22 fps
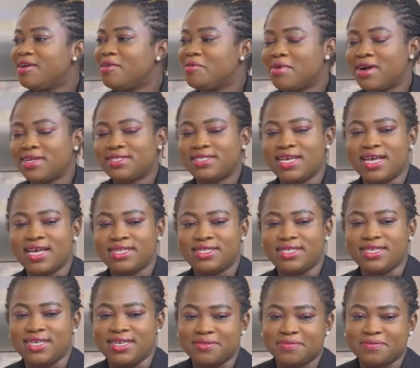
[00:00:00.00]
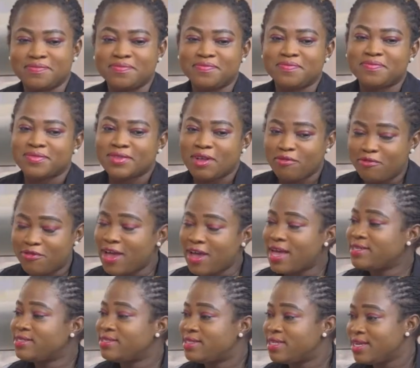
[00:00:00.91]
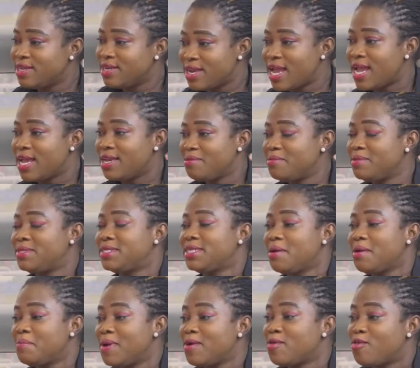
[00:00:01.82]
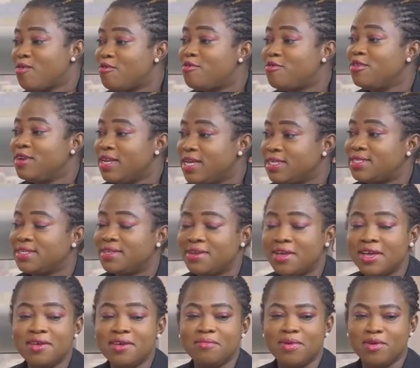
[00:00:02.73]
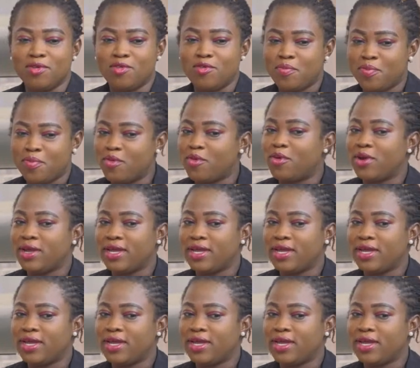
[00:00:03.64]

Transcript: What is it? First day, na I didn't return microphone. Hey, me who poi?